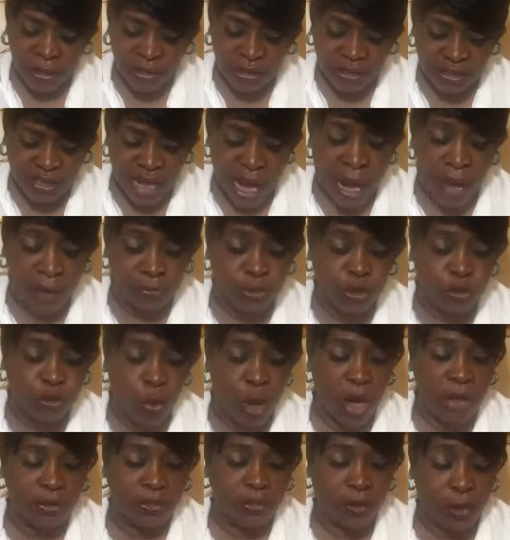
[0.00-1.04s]
Psalms
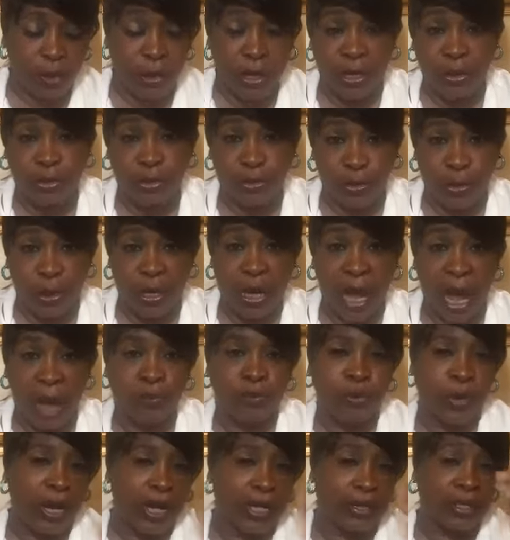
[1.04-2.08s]
133. I
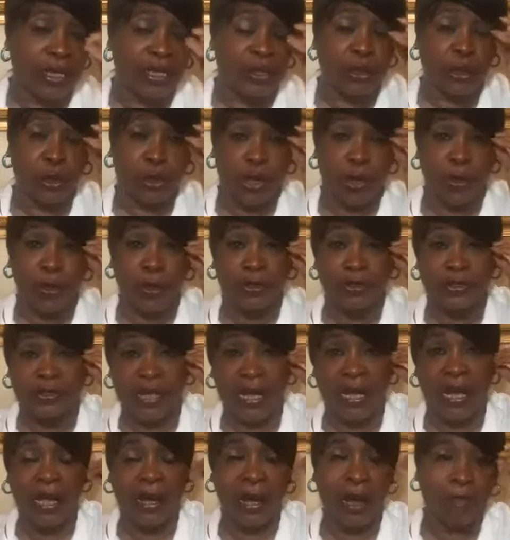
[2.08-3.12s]
read this
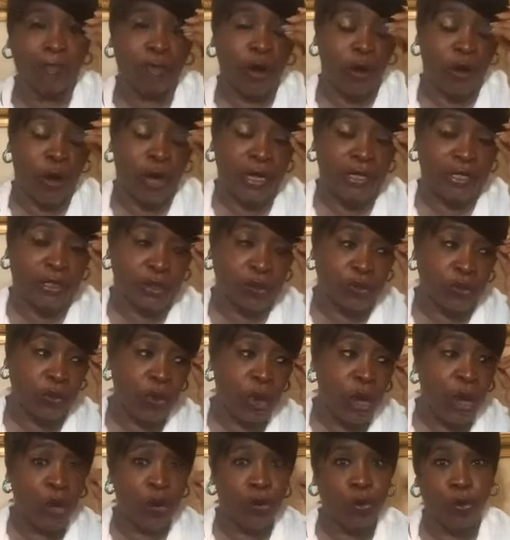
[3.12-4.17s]
Thursday and I'm going to
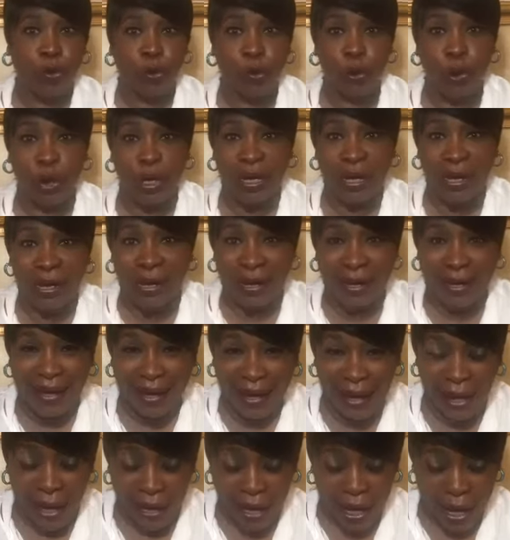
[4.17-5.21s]
read it
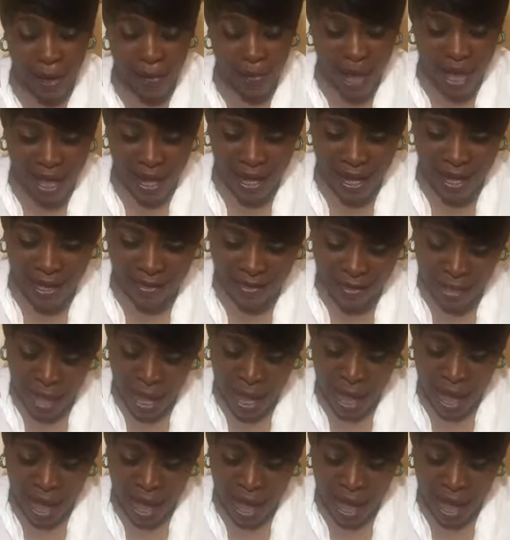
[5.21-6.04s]
again. Amen.